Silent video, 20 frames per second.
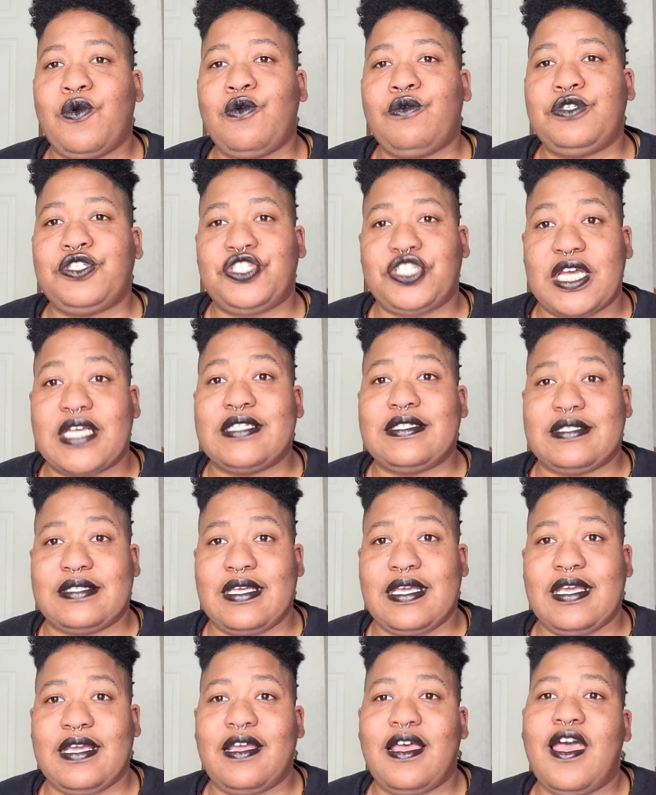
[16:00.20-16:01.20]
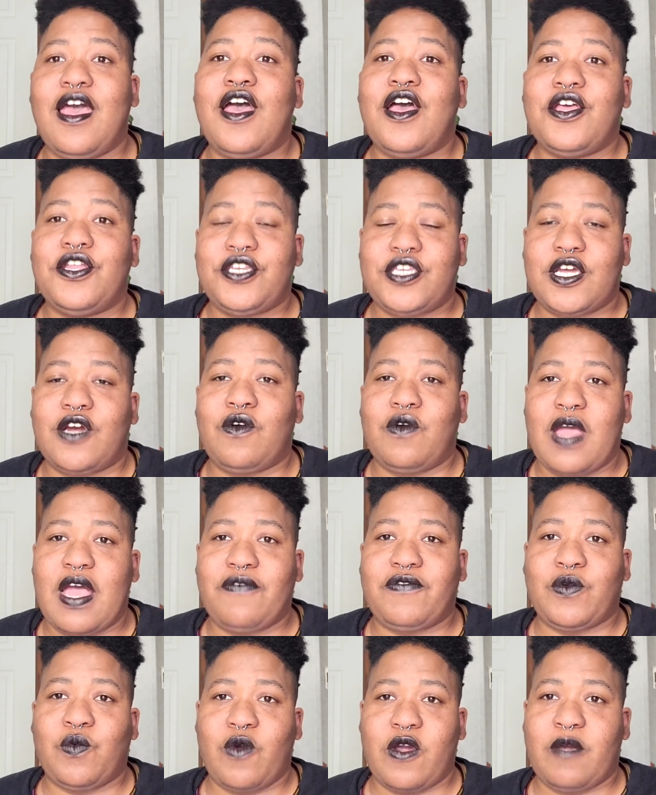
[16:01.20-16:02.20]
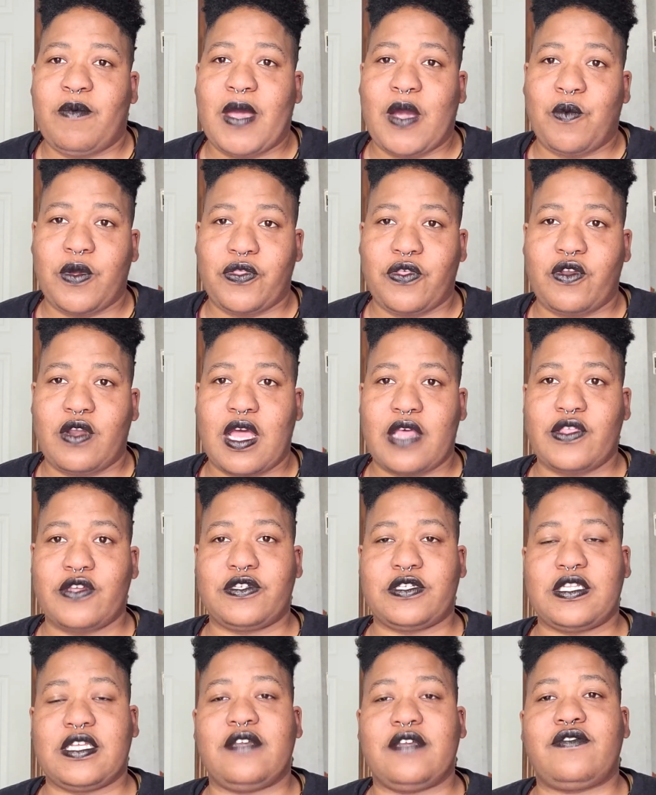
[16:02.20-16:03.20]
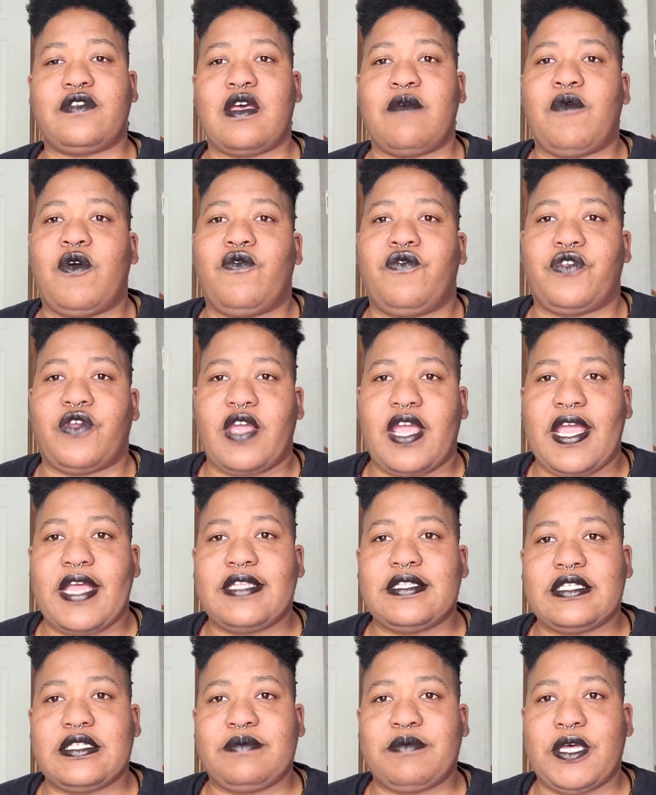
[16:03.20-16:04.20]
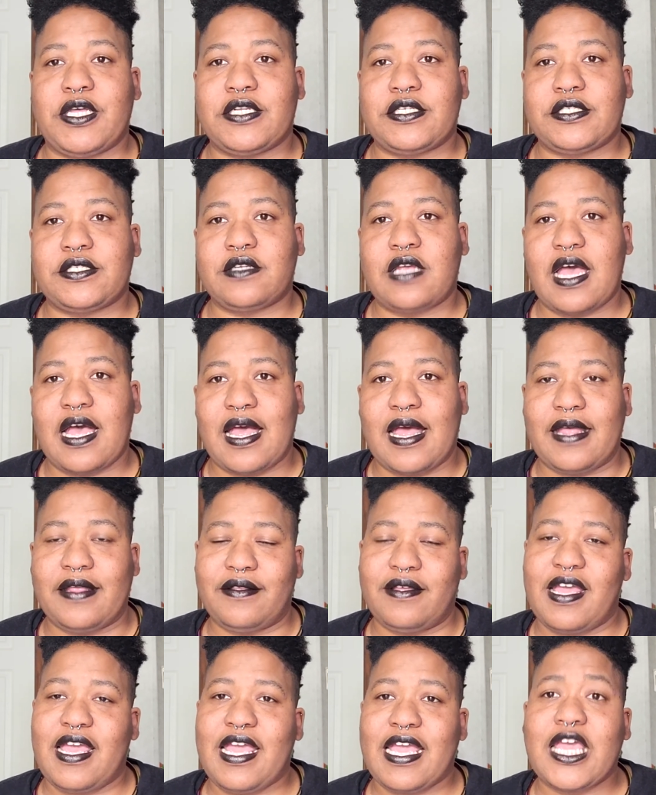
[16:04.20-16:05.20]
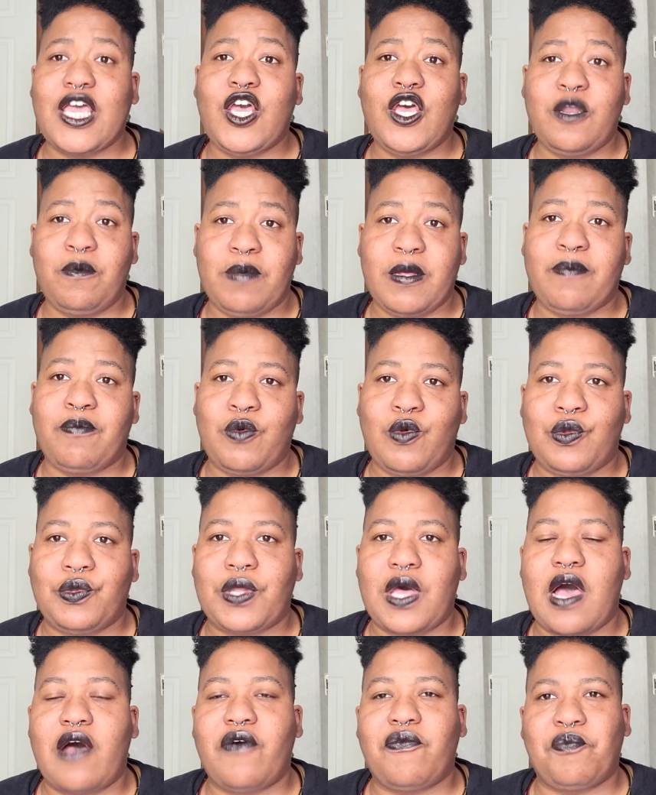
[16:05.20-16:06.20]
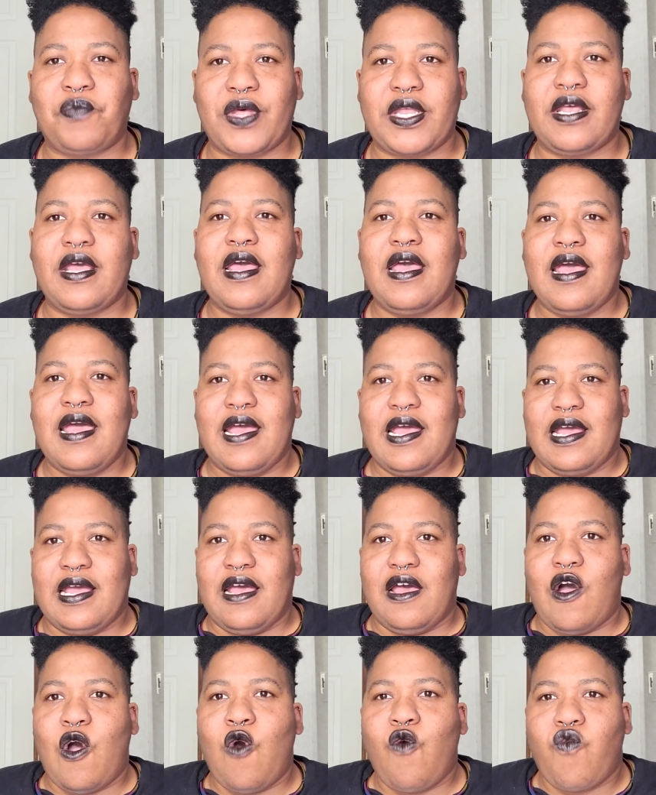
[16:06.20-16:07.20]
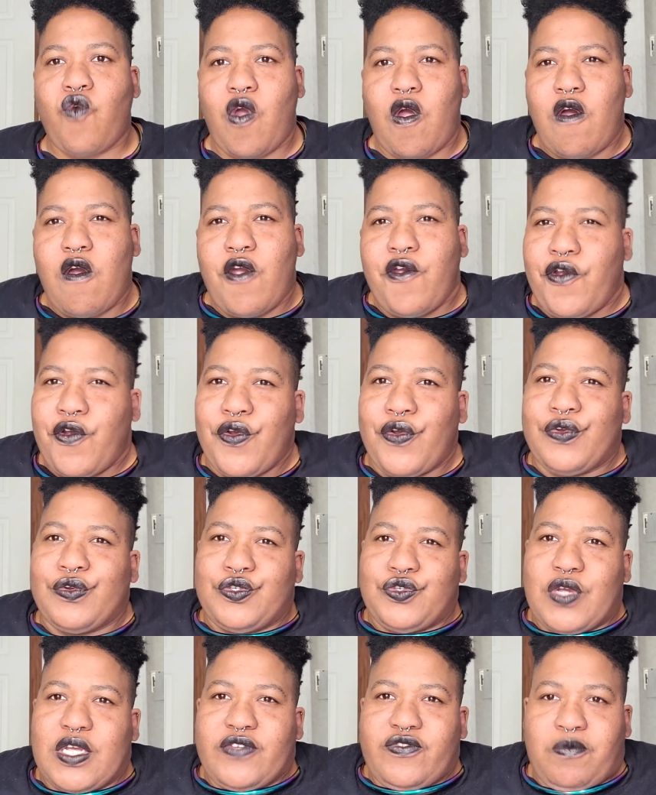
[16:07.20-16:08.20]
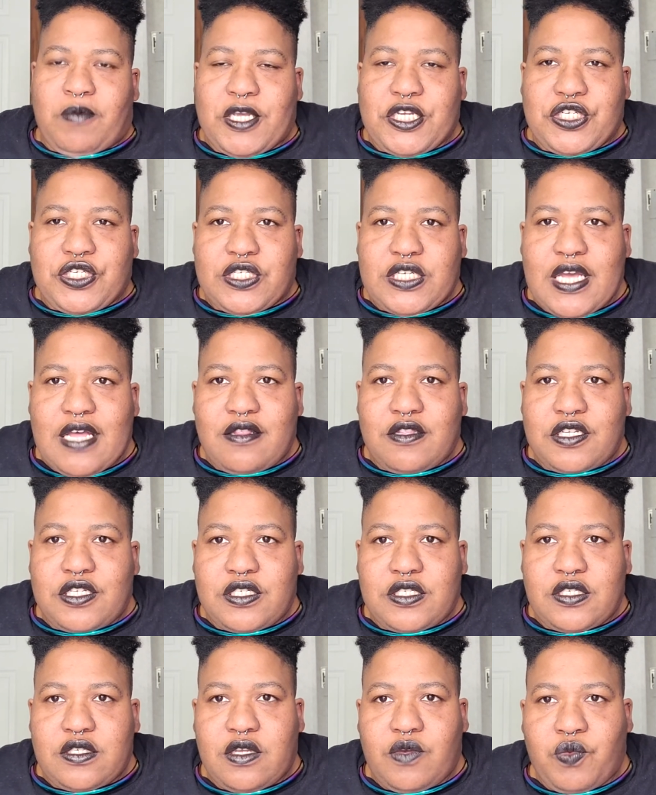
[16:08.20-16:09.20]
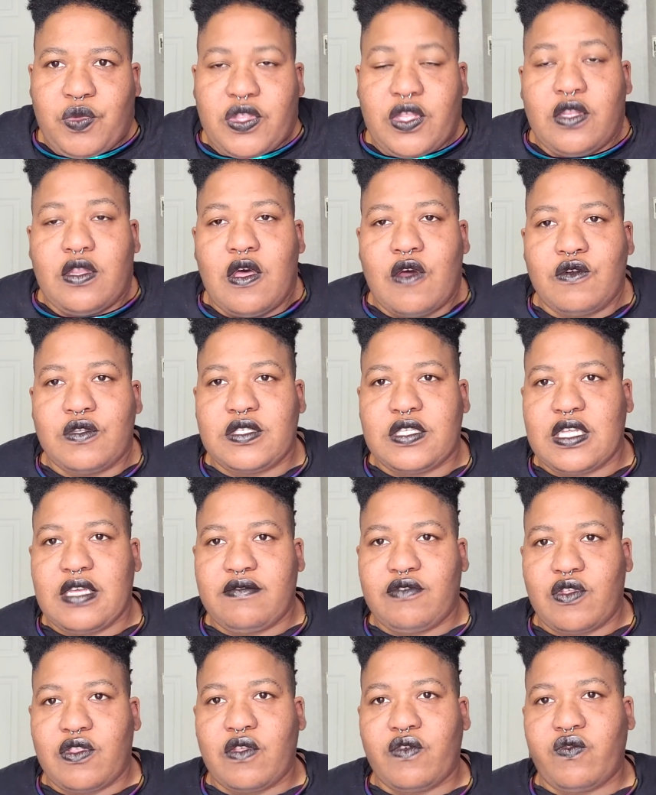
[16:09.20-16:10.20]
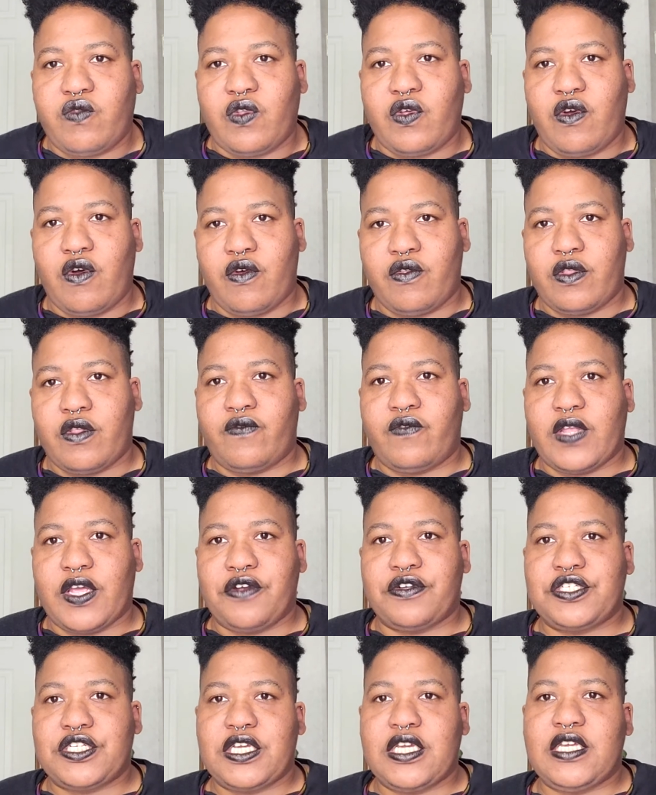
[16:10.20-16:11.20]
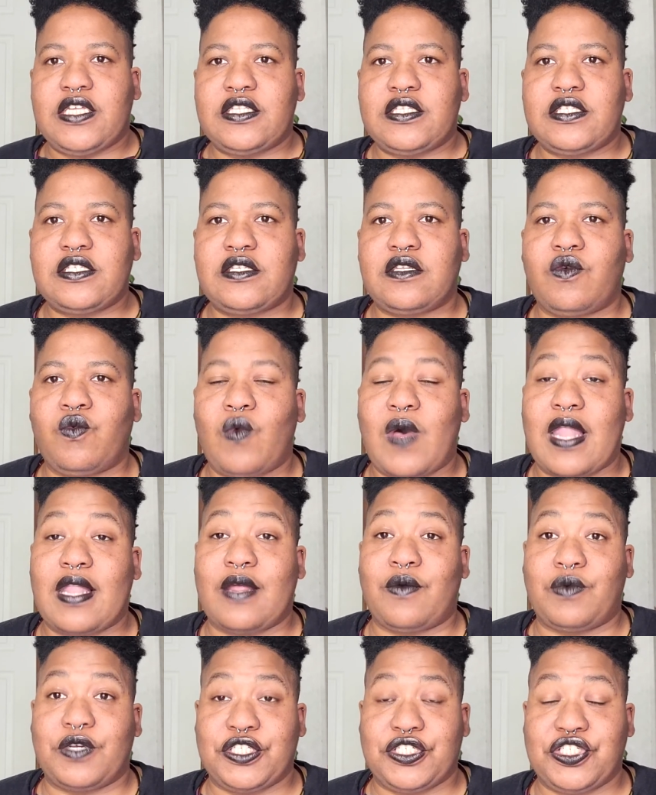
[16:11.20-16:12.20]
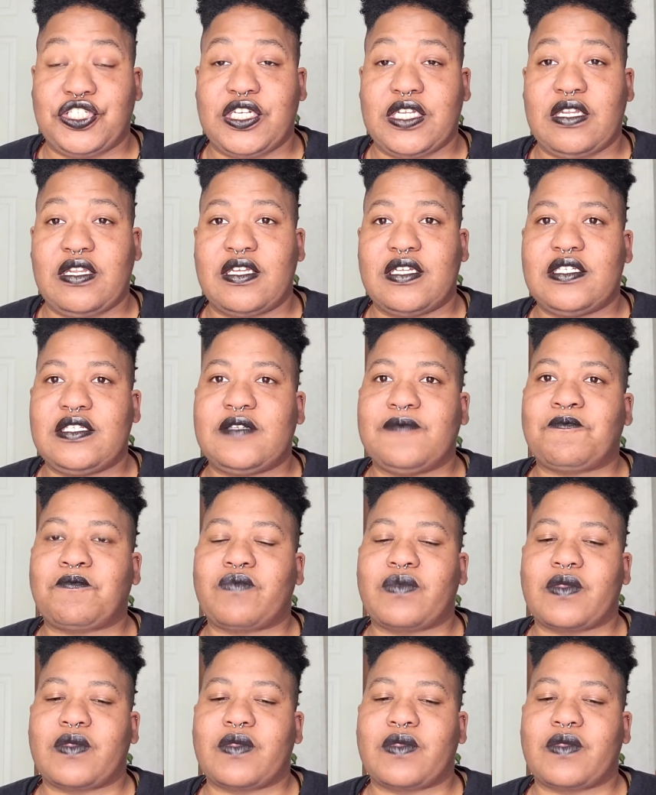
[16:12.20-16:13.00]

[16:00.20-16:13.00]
who just sing don't have to worry about whether or not their sleeves come over their hands as much. It could be pulled off, but overall, her transformation challenge with the long sleeves on the flare jeans, while it was genius,